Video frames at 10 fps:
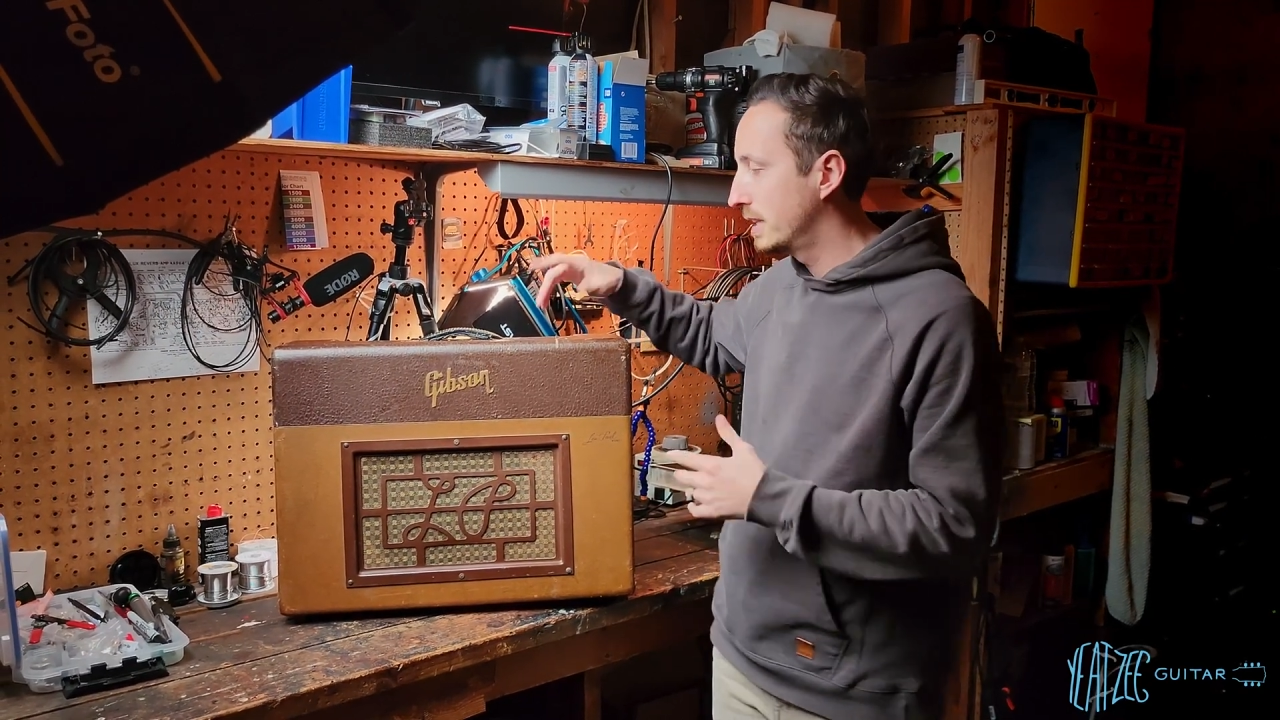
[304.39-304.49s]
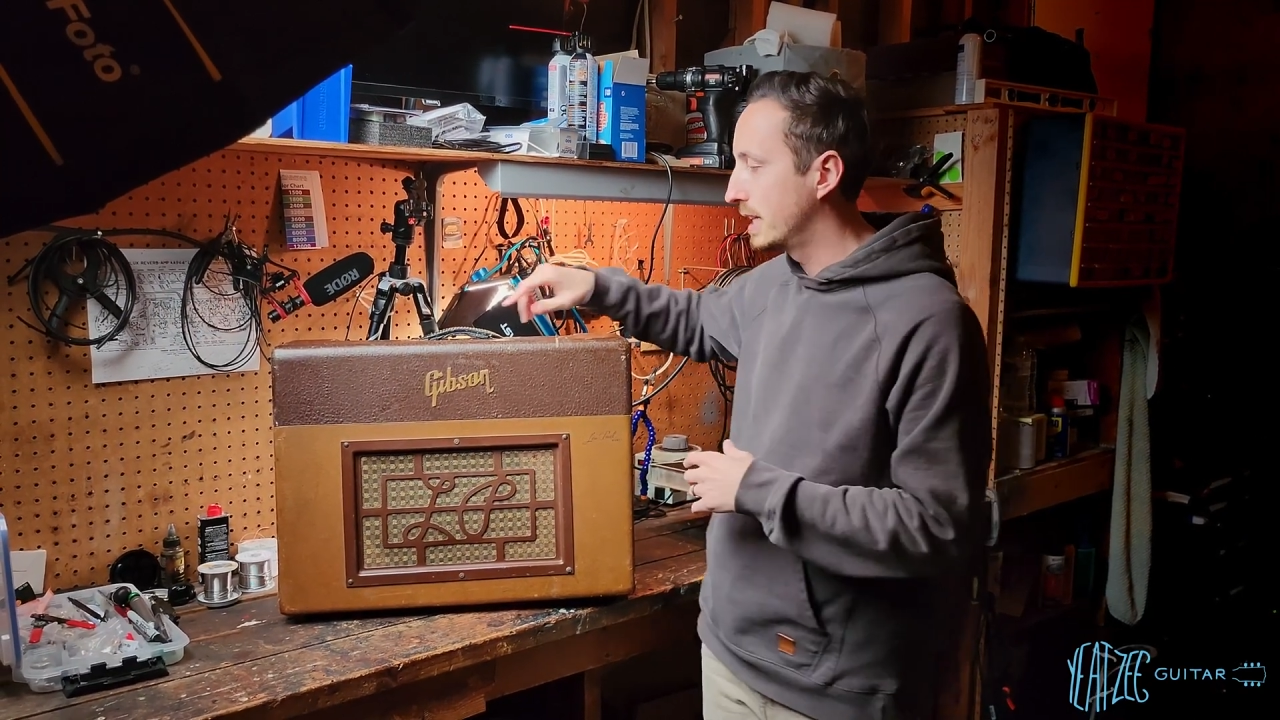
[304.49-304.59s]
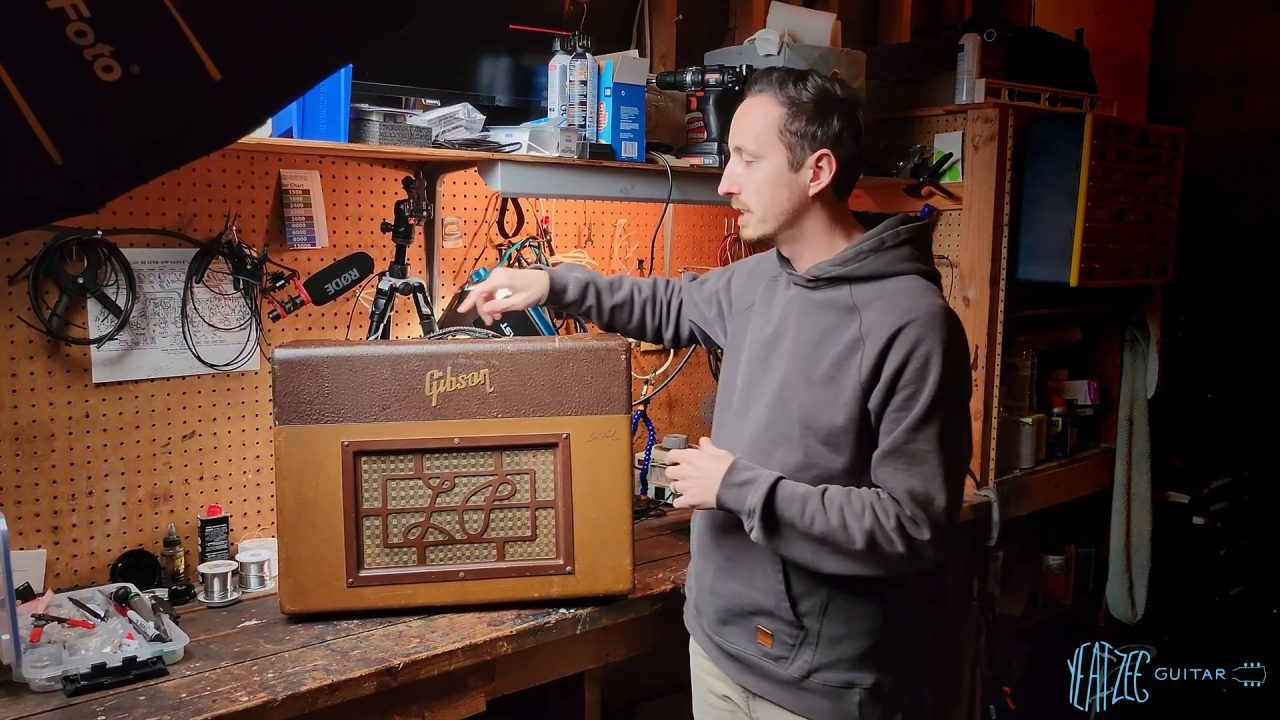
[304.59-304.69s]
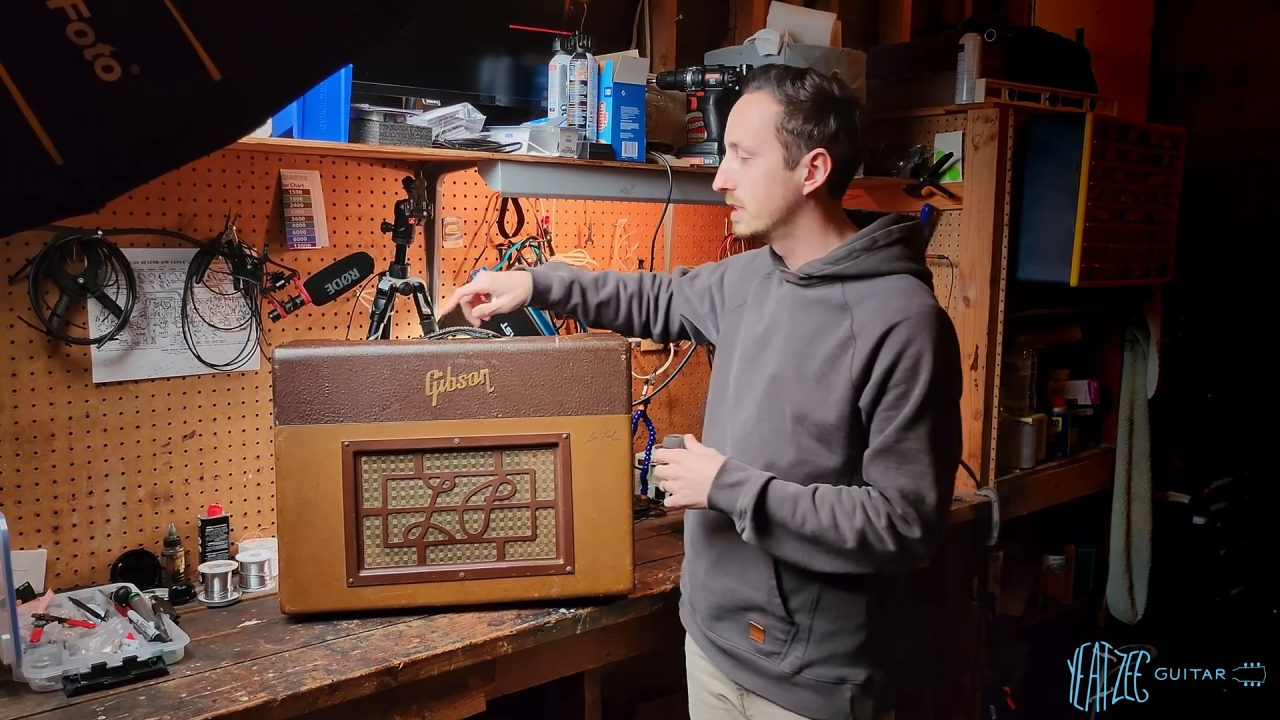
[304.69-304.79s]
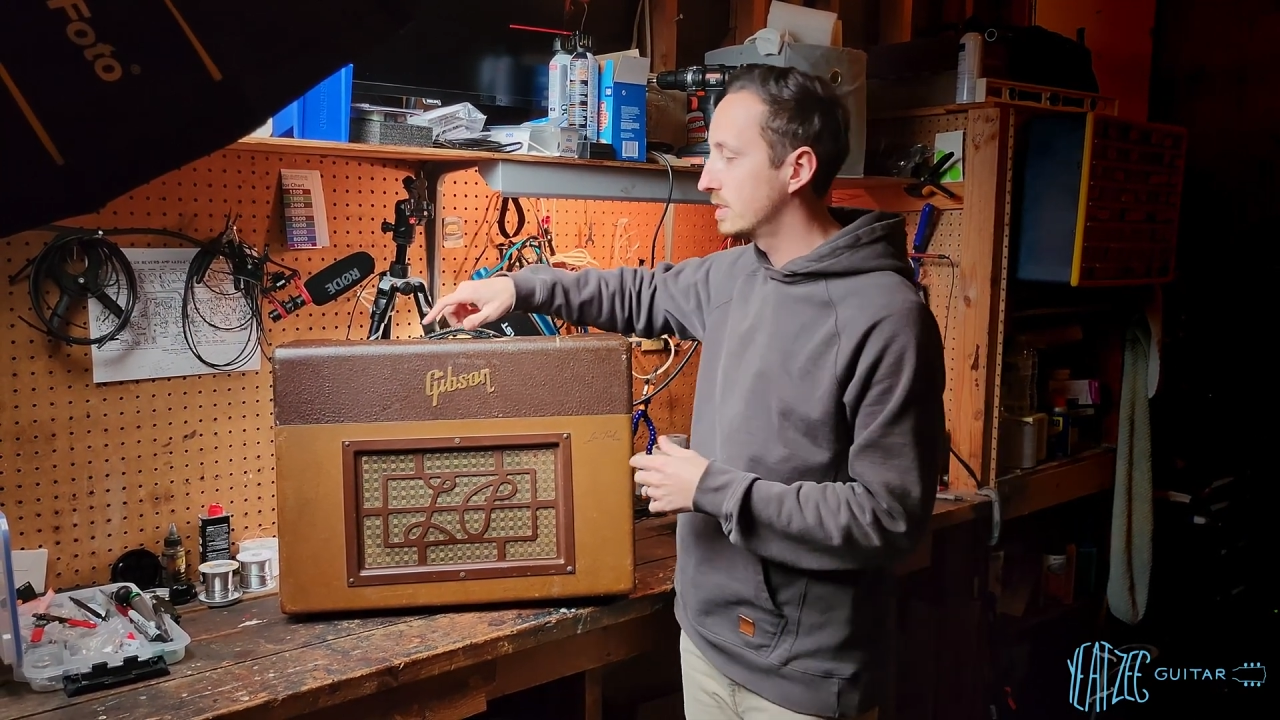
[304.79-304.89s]

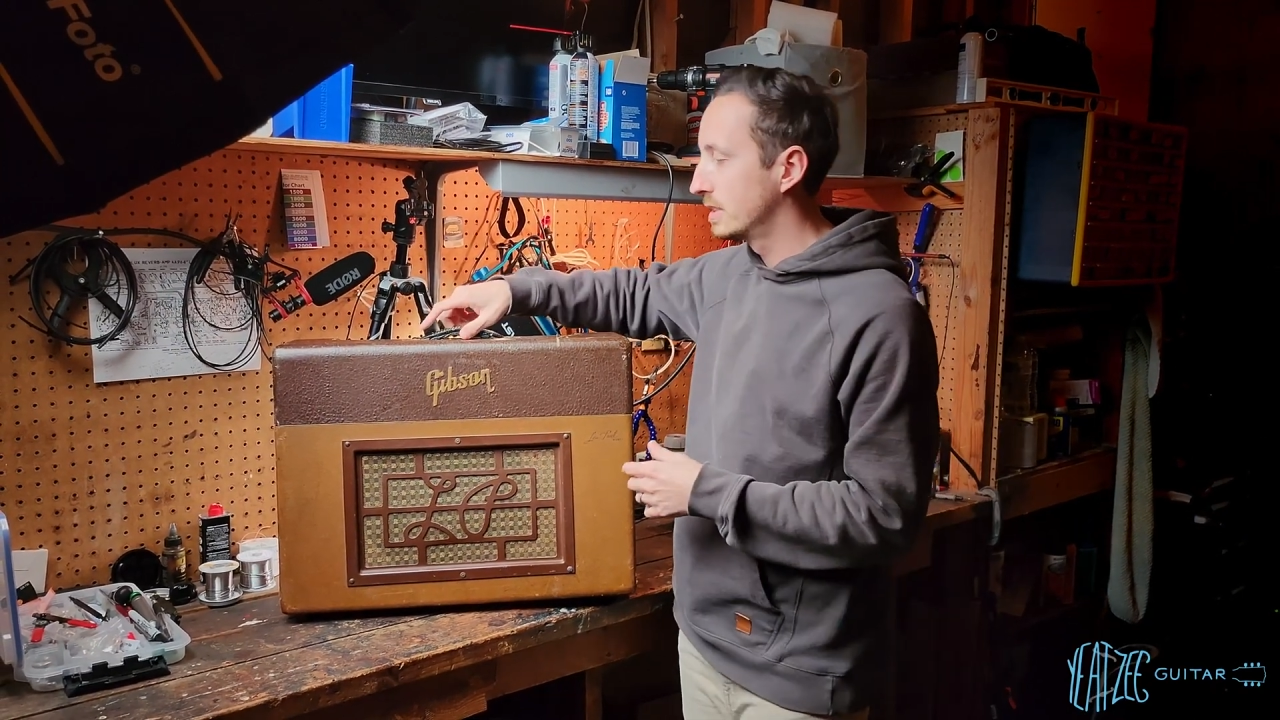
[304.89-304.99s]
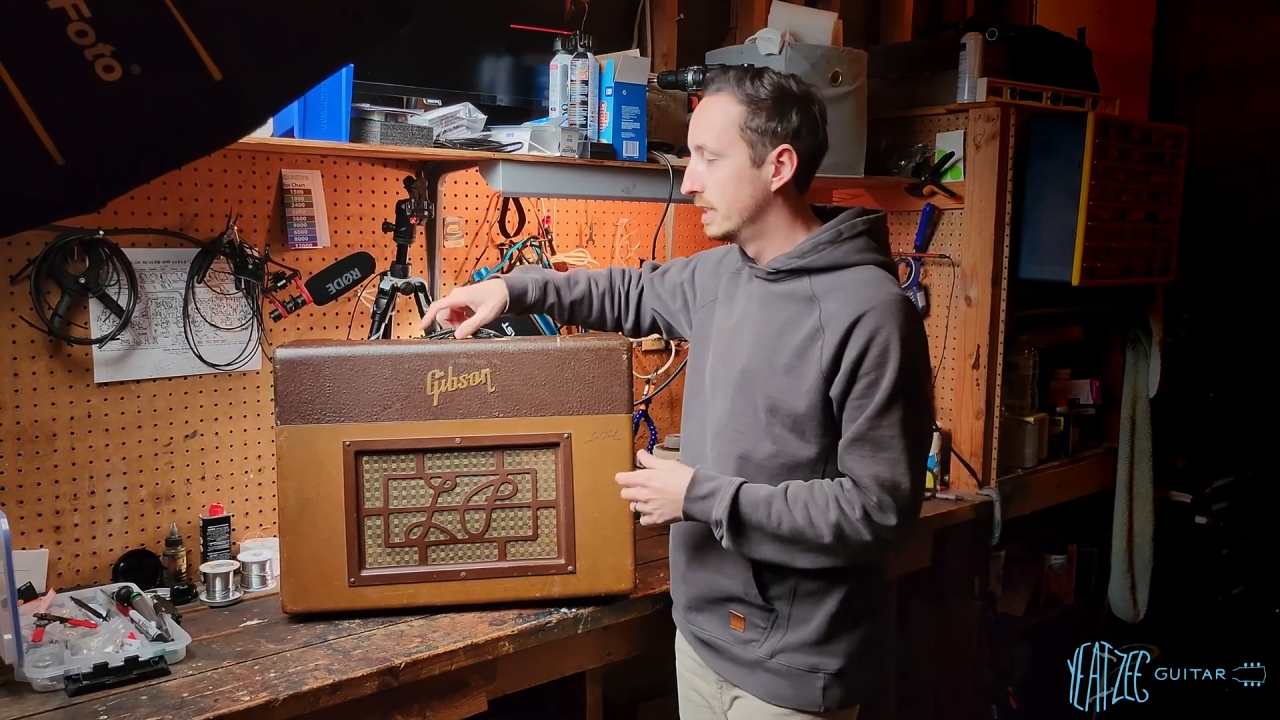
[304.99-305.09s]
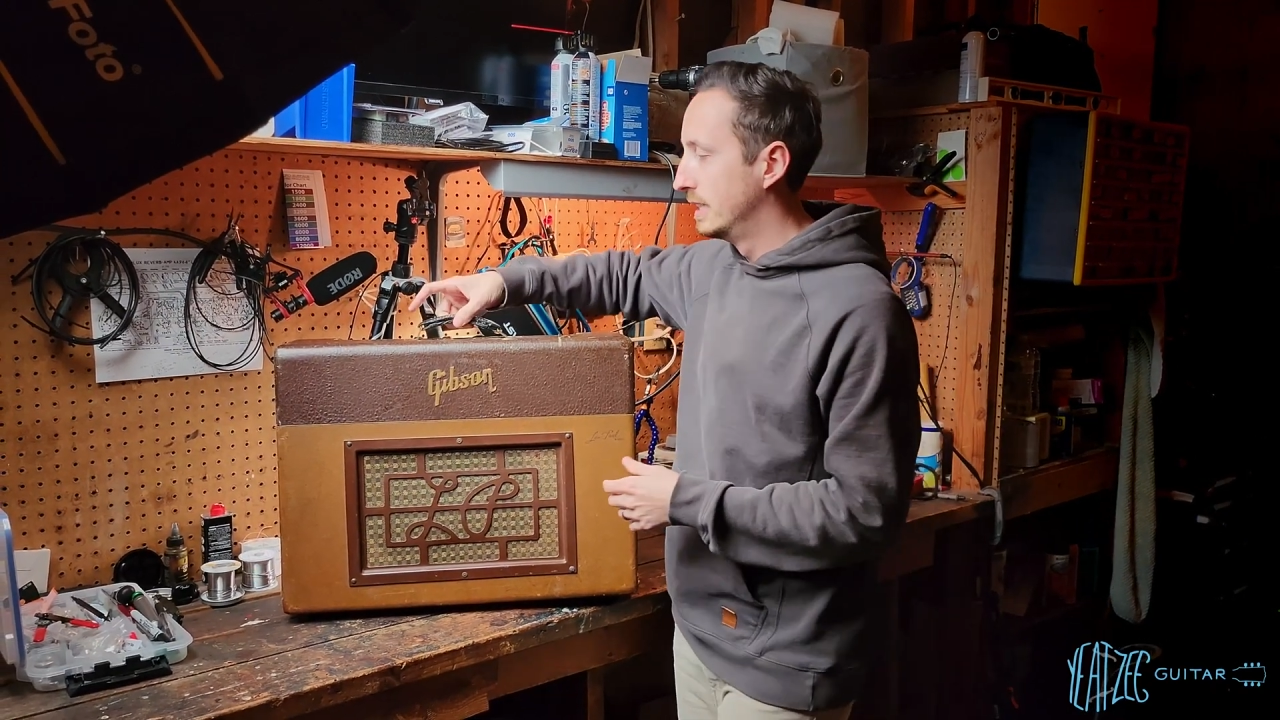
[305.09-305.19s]
like this.